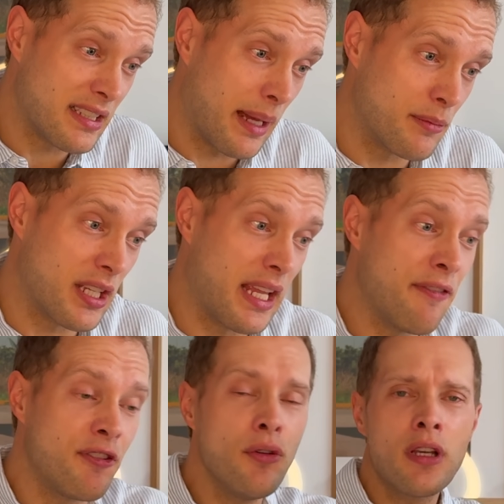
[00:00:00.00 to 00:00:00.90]
tempting.
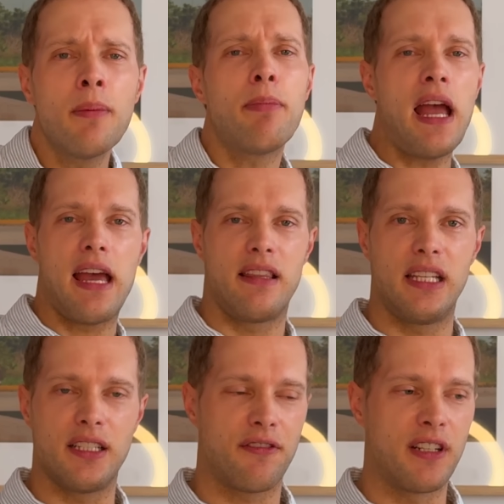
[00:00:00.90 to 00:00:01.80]
If you compare
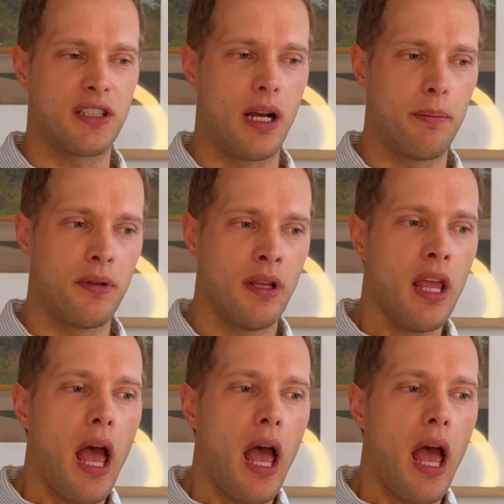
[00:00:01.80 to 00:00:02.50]
these, for example,